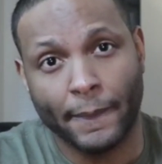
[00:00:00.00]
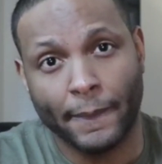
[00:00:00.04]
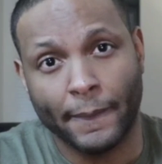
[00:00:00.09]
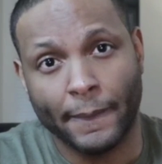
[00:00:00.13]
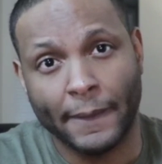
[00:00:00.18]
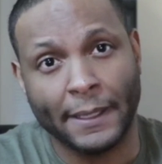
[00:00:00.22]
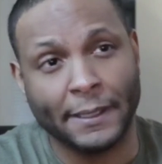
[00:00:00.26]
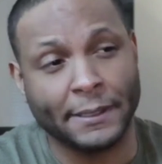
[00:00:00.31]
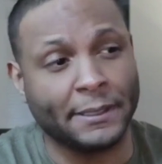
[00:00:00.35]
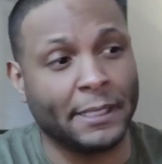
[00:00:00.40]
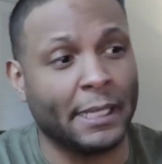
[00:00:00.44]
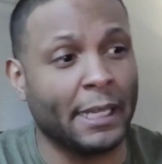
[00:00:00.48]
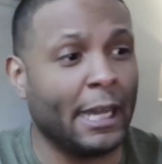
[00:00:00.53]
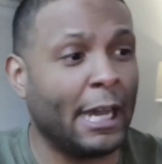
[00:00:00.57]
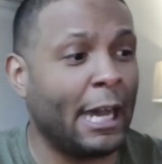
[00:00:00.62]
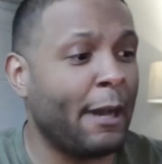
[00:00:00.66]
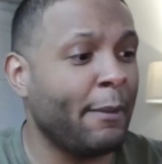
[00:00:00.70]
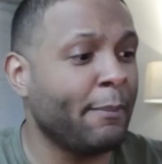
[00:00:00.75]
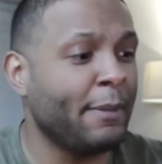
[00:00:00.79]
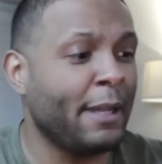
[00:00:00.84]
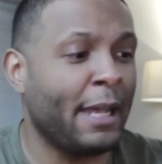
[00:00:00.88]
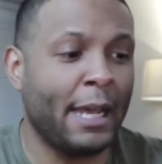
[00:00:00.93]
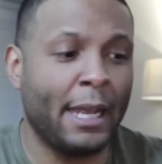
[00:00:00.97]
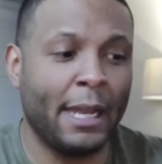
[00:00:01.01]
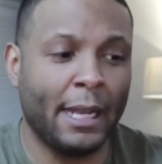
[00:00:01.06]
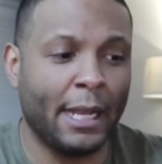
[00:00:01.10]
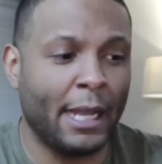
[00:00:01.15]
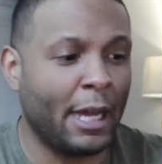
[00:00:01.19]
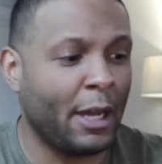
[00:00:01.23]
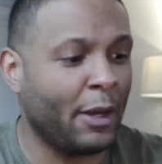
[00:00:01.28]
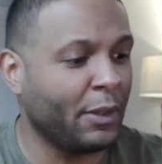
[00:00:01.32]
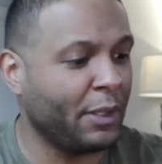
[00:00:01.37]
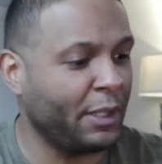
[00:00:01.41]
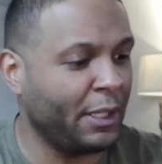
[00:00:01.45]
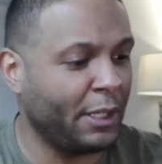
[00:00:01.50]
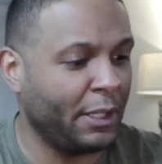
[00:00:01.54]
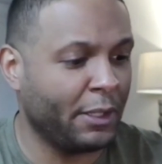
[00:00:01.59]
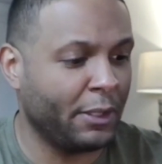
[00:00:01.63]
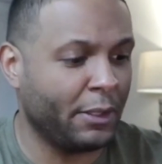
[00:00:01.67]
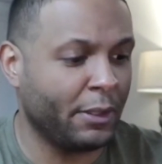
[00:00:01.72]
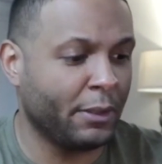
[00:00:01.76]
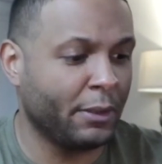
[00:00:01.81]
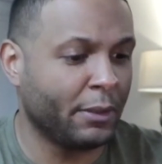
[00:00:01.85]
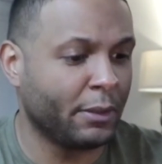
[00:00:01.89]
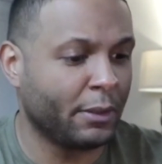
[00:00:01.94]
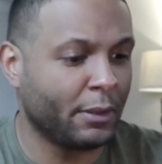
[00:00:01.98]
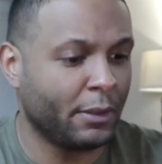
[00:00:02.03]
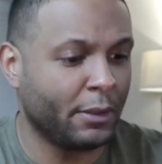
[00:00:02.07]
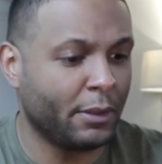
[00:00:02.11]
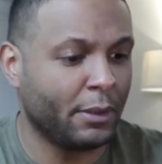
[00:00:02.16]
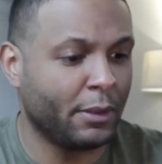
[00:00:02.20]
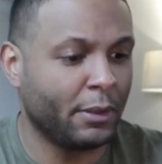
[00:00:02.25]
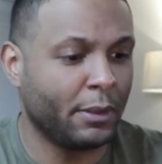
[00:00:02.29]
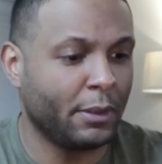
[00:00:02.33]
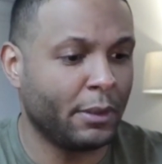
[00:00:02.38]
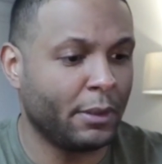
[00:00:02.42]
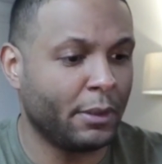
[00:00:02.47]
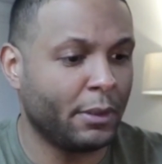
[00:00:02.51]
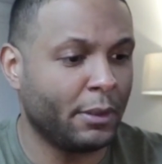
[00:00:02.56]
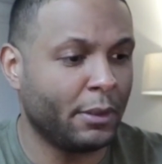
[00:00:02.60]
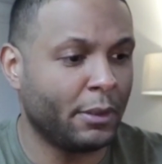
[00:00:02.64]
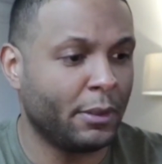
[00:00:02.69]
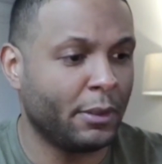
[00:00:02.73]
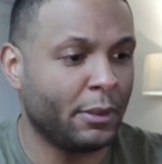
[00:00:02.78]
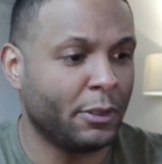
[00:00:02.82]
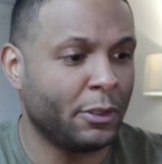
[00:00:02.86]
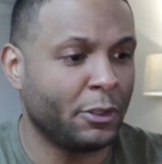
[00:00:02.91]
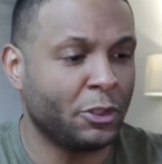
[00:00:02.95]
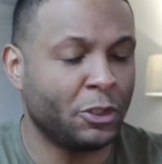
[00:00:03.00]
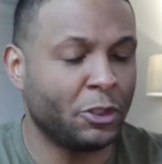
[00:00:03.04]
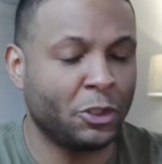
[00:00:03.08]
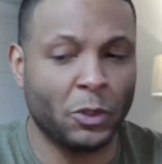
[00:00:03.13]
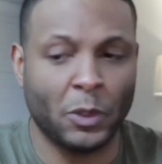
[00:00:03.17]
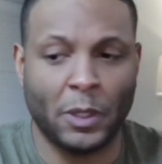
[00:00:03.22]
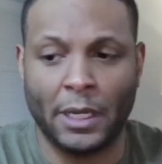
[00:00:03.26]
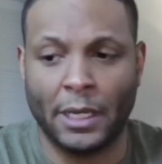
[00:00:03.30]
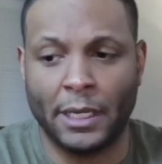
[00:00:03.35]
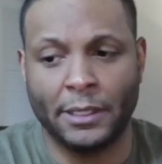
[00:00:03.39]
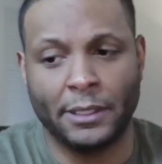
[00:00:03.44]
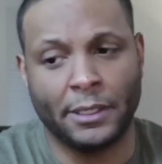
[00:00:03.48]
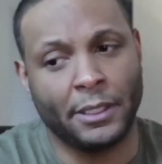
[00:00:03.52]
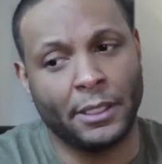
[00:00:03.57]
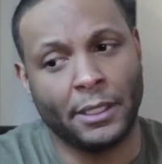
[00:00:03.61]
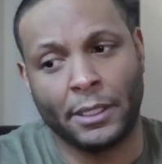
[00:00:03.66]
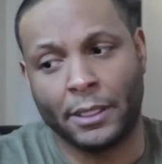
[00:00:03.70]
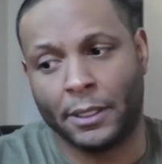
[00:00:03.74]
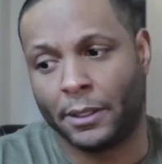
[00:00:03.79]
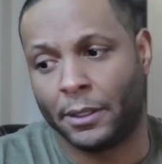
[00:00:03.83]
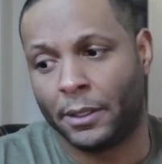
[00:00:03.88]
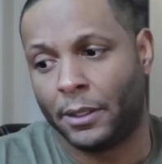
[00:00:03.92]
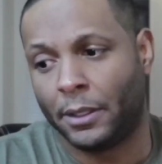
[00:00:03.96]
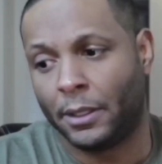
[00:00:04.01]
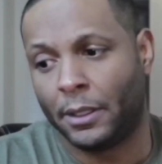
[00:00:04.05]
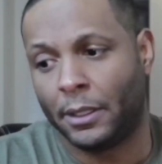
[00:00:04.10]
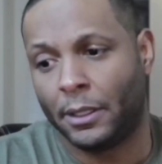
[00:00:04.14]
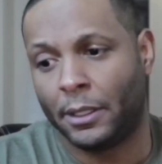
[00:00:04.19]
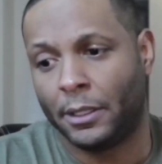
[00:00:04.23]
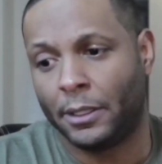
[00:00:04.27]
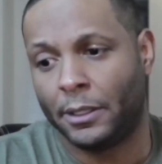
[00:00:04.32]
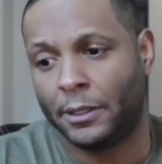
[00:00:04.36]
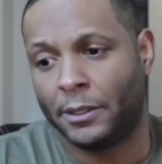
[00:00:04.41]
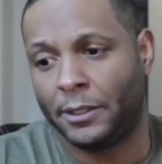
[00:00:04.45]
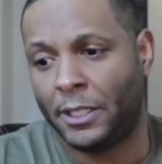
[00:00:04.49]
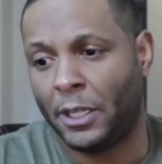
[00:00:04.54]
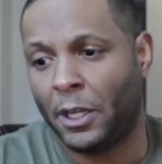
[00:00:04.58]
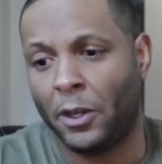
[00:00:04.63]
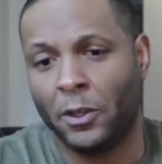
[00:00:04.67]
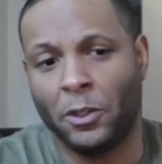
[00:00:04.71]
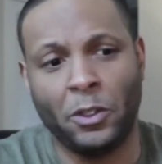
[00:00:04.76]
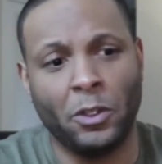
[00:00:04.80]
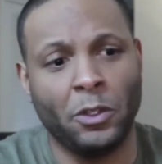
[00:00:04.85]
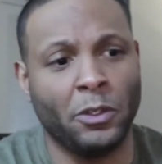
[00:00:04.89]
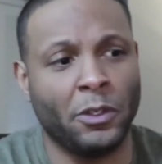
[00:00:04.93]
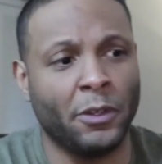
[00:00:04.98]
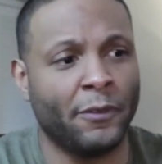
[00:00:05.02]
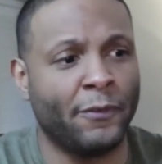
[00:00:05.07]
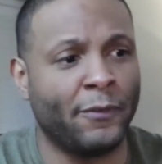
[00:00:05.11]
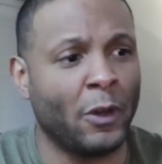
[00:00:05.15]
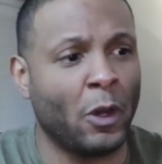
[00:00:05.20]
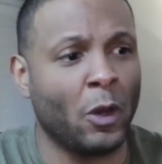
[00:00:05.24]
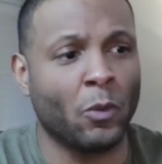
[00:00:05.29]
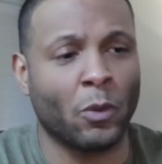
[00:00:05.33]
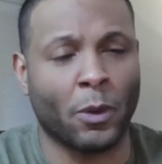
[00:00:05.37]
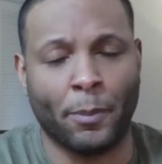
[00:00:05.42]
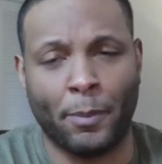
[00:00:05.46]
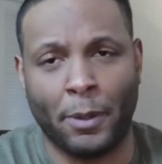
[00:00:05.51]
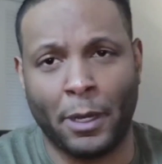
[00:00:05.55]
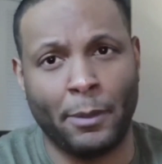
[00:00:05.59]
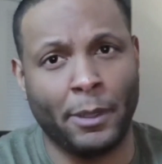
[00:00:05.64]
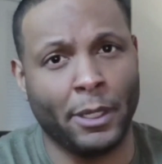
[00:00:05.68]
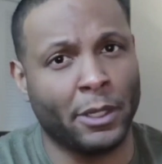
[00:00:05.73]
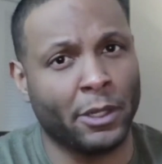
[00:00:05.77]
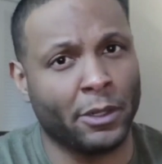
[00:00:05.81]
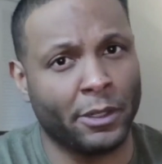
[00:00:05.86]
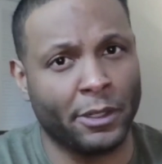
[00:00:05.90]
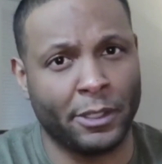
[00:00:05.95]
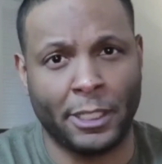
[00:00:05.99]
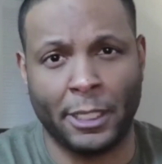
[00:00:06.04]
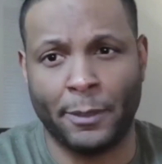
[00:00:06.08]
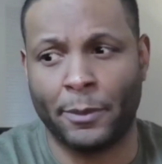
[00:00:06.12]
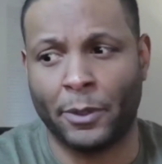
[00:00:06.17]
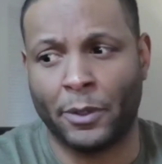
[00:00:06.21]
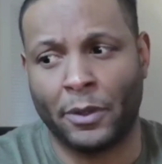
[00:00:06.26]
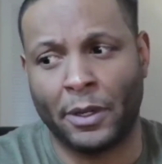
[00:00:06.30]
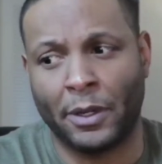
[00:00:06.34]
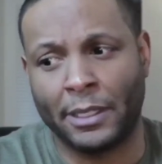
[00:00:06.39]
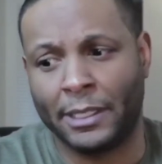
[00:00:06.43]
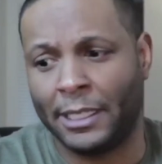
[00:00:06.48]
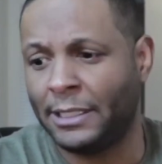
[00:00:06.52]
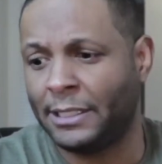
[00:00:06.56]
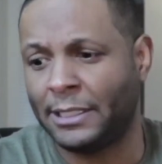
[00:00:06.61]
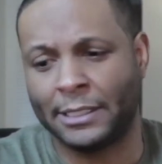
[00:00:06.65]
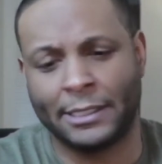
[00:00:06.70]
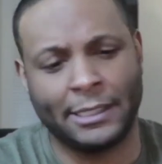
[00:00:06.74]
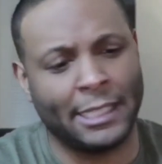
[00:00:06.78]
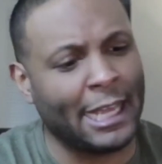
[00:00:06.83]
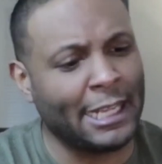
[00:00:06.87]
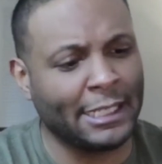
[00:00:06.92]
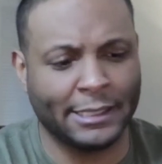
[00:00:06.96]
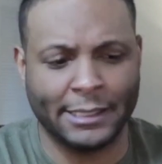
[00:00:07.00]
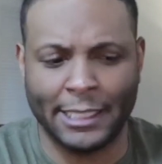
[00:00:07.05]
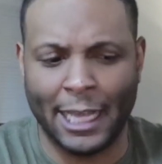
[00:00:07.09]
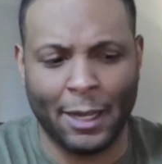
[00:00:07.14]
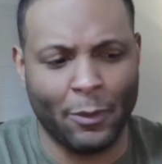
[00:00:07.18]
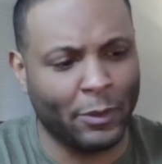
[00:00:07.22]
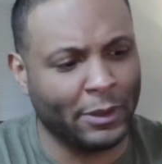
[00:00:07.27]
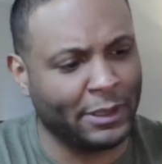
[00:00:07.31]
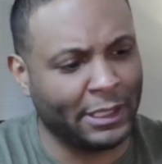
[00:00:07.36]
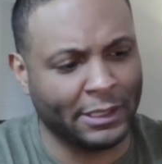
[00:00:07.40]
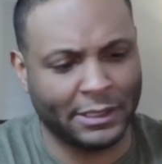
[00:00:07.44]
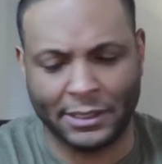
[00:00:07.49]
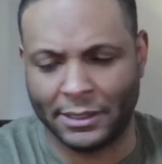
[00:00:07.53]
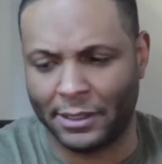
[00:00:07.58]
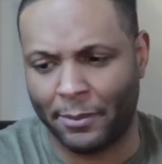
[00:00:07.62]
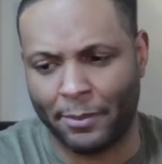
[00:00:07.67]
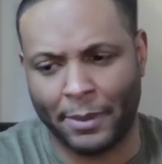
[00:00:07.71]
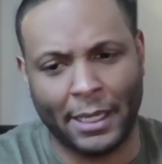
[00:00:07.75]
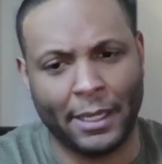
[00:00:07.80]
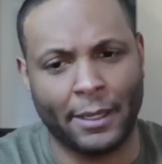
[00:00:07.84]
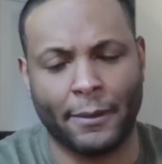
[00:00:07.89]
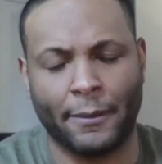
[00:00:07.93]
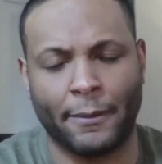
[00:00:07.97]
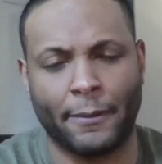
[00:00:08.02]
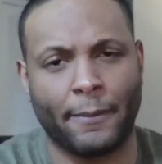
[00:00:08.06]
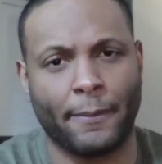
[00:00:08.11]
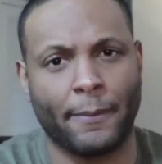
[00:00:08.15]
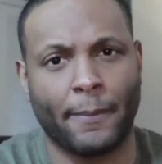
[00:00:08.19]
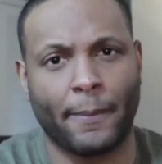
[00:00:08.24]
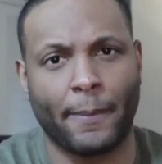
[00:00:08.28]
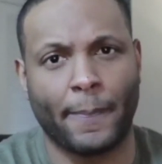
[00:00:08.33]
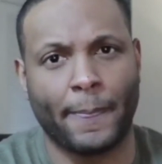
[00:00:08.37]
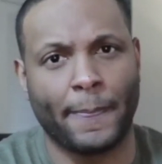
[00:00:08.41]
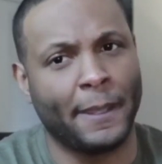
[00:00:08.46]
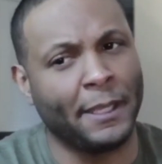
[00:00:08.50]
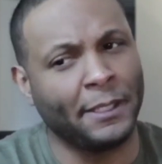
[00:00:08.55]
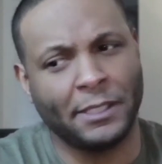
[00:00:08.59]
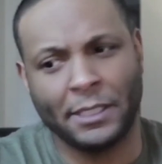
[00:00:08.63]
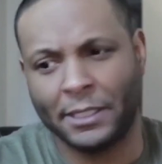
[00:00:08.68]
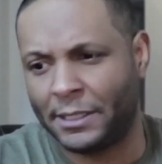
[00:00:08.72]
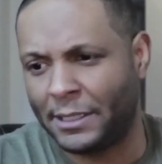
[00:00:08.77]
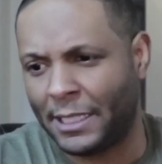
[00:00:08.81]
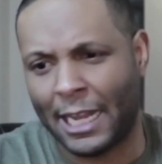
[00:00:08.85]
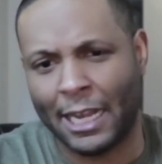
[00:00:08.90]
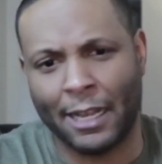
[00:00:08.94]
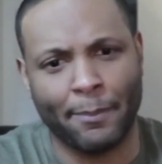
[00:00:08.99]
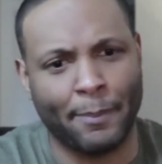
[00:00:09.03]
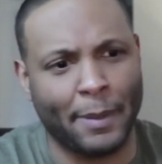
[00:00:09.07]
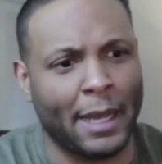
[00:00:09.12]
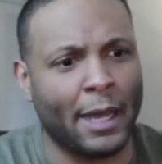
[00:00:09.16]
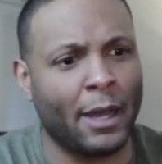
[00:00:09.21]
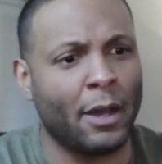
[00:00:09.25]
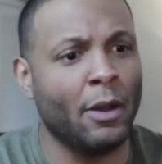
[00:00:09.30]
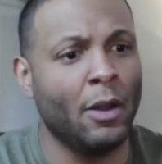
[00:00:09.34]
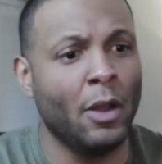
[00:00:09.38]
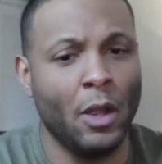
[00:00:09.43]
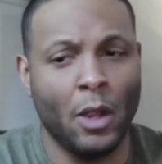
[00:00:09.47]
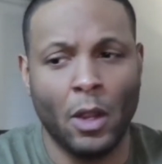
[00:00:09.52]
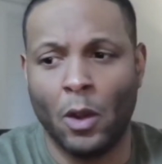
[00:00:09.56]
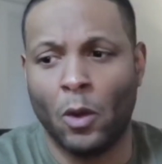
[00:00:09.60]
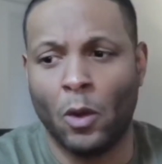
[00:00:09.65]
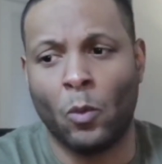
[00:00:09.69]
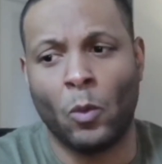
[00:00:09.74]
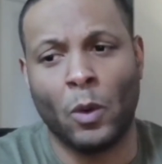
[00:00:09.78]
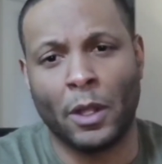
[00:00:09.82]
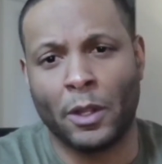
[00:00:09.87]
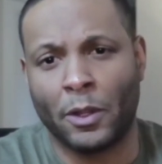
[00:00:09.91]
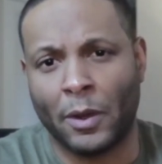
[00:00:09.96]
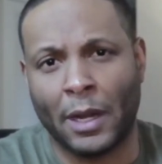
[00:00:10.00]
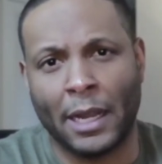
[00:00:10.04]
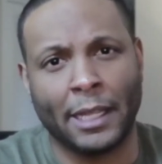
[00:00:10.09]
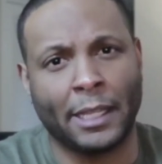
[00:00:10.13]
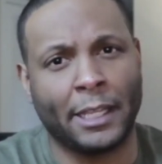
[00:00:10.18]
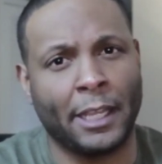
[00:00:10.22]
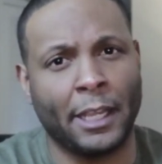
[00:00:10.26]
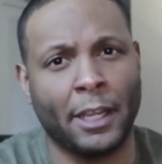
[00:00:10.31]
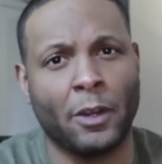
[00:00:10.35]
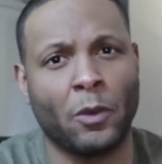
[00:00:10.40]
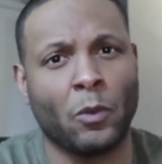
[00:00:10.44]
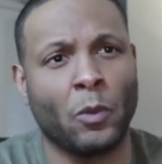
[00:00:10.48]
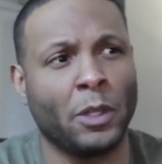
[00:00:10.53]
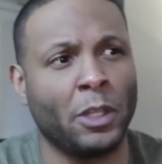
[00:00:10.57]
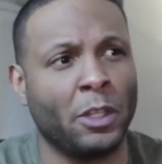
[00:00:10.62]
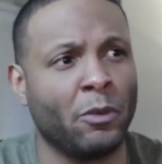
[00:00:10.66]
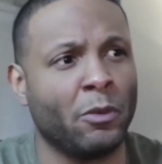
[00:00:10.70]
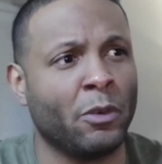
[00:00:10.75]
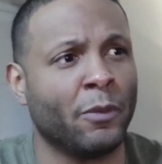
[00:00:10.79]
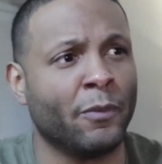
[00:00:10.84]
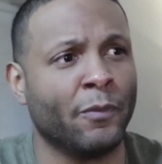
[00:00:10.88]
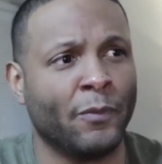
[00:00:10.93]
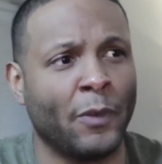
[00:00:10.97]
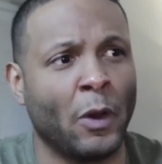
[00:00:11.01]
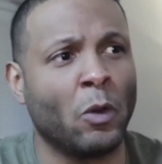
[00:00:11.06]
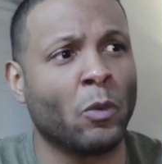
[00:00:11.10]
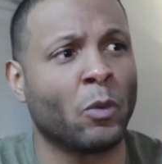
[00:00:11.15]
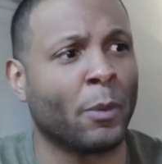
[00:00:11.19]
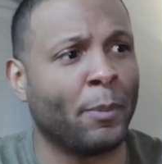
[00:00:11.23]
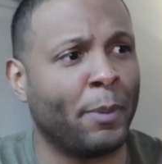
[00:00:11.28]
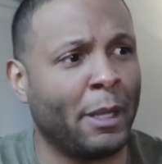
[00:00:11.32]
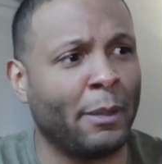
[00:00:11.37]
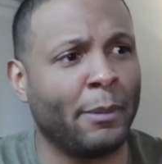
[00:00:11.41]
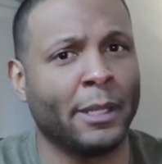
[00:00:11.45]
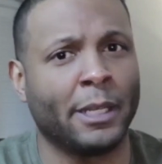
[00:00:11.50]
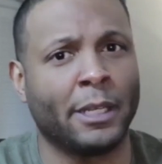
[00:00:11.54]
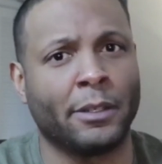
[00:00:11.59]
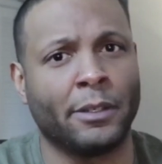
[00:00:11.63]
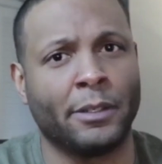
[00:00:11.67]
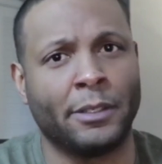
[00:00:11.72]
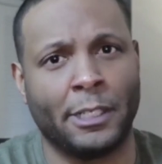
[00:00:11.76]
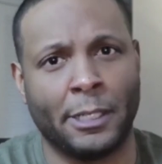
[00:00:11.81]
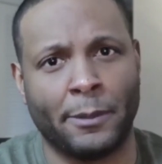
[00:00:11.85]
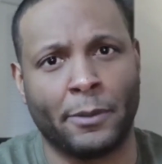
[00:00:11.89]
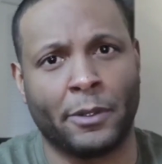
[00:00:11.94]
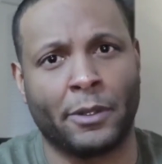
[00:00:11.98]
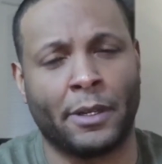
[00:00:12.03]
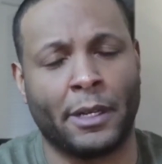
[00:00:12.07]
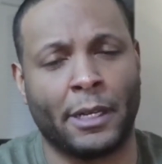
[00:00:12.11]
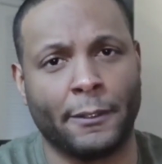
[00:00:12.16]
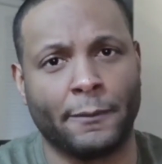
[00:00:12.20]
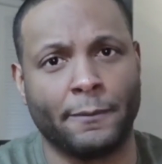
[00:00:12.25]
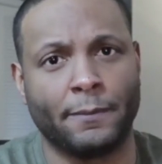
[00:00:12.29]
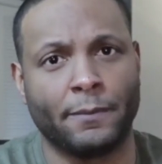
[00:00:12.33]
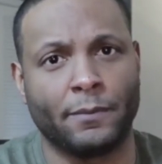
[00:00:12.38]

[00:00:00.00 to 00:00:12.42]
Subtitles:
Like I said, I'm not out here trying to tell you to vote Republican or Democrat. That's not what this is about. This is not about whether I care whether you vote Republican or Democrat.